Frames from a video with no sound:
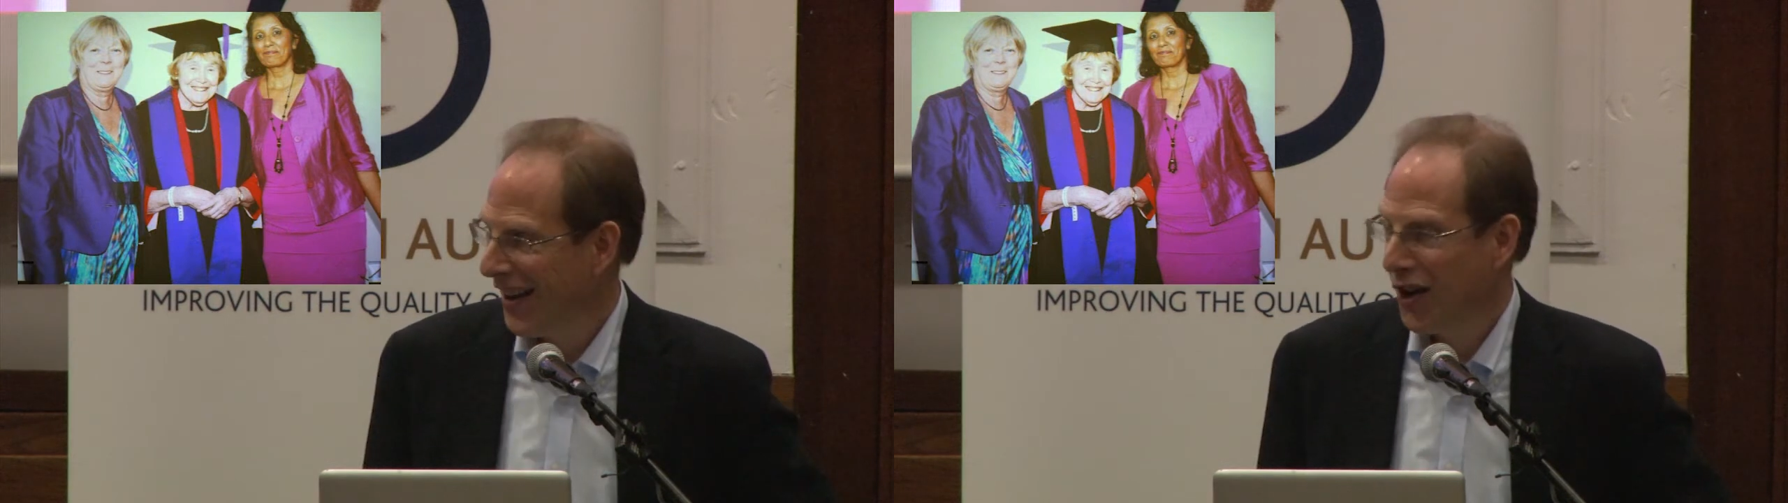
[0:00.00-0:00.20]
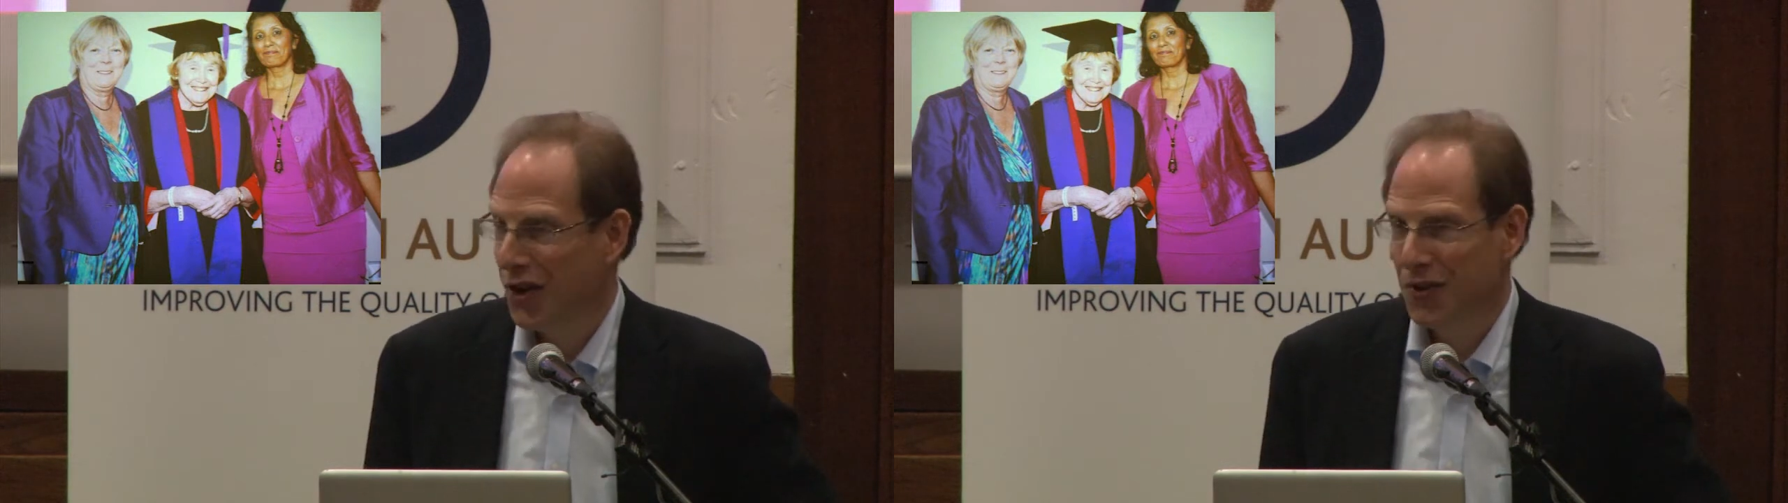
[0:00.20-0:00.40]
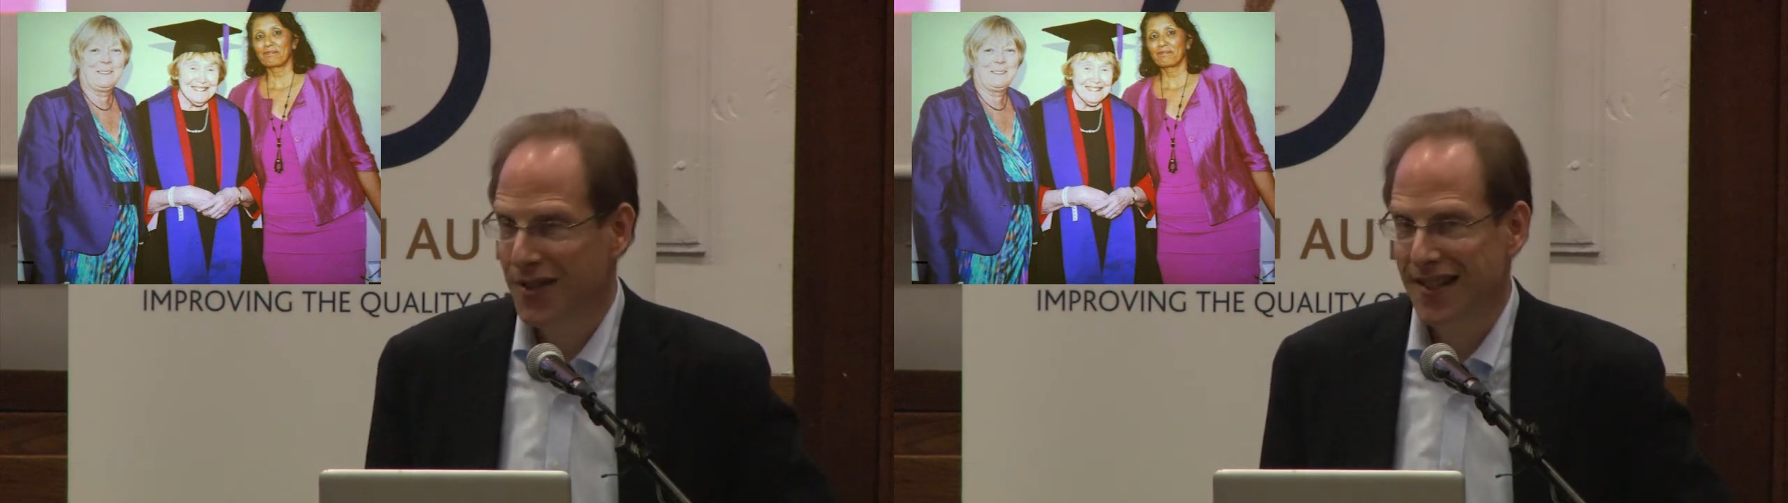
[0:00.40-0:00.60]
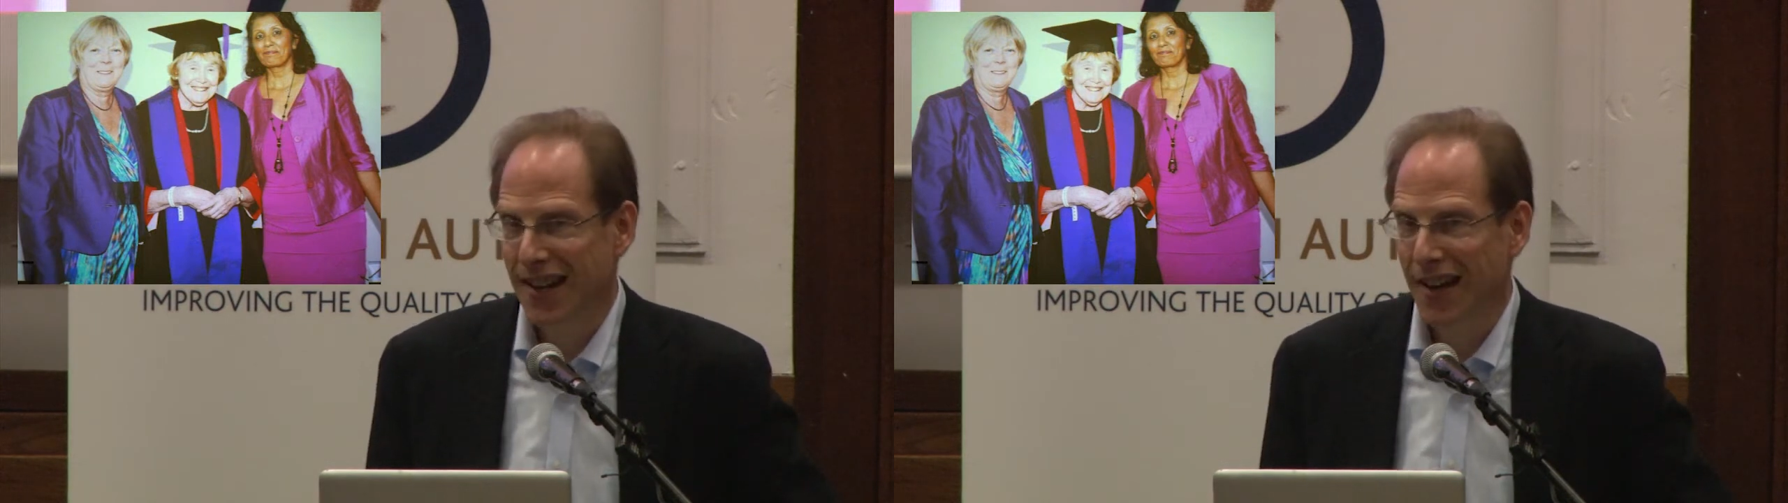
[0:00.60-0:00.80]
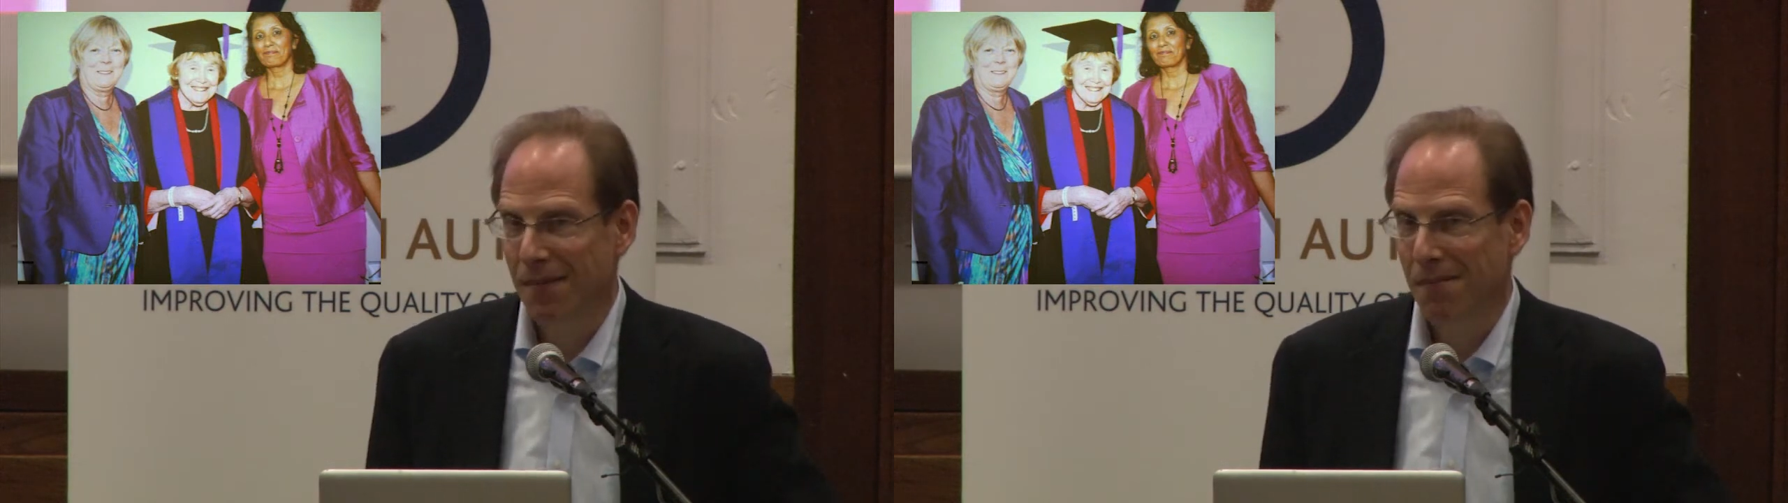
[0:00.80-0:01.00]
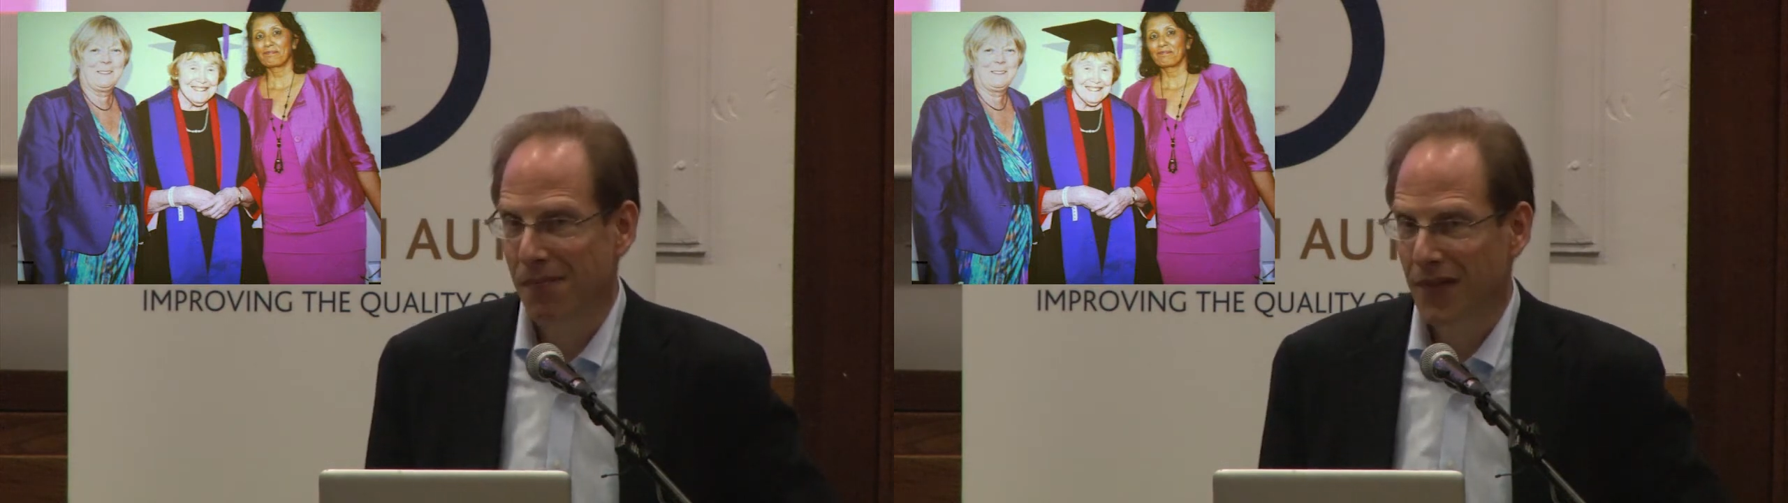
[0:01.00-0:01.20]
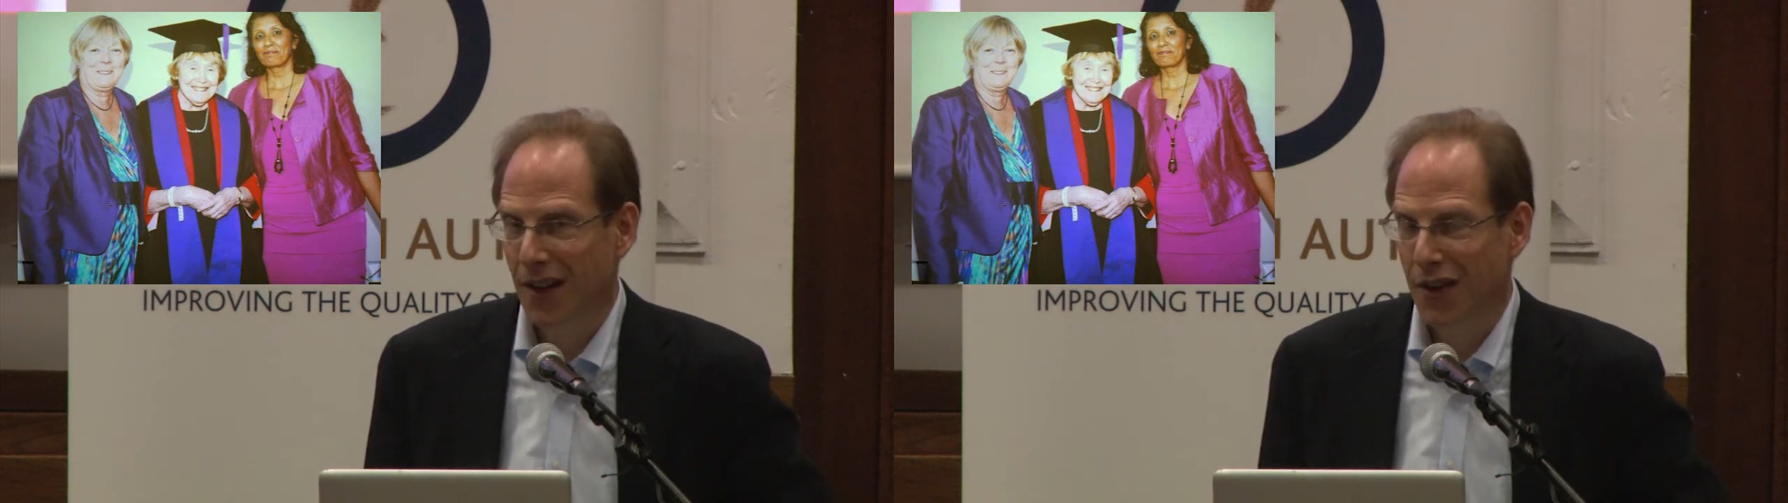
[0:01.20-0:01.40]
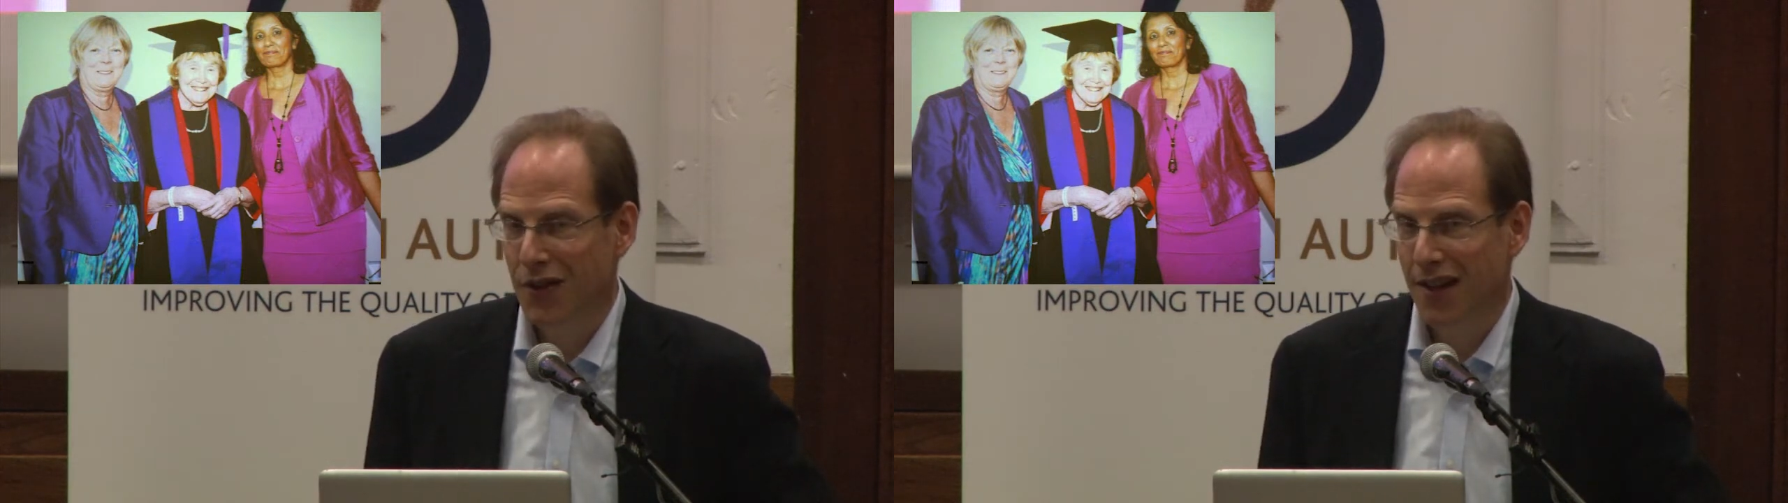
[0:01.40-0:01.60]
whose
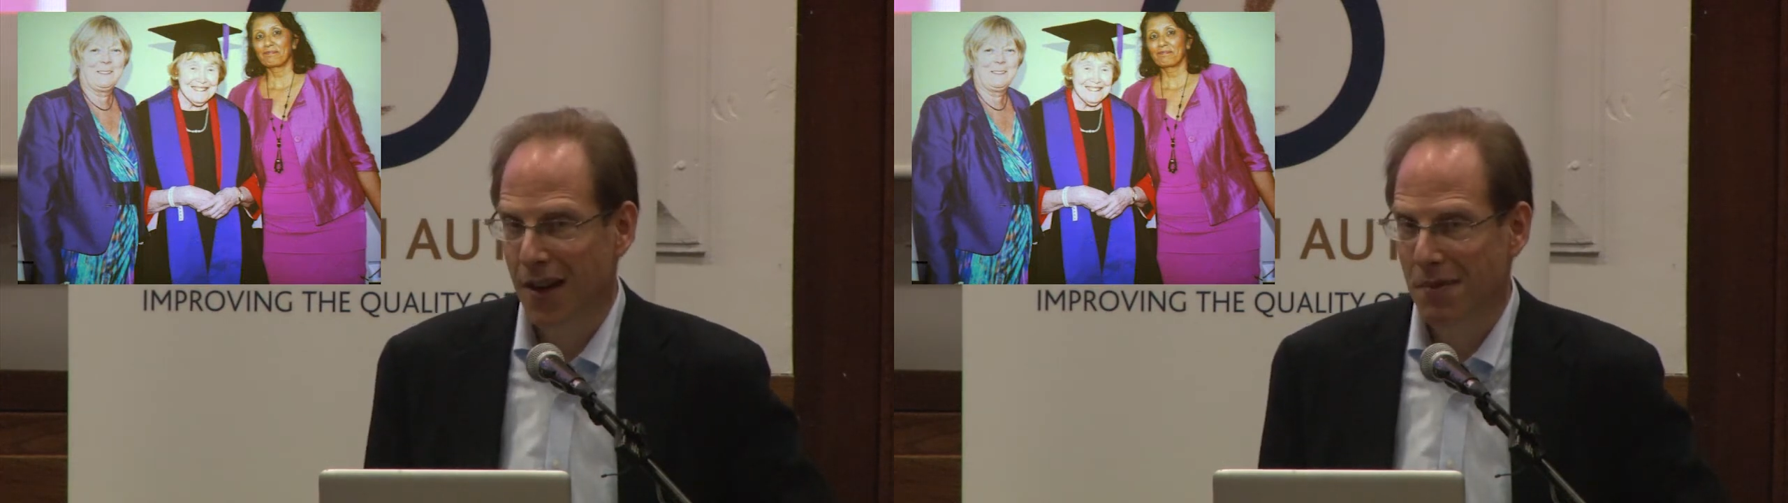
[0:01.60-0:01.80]
name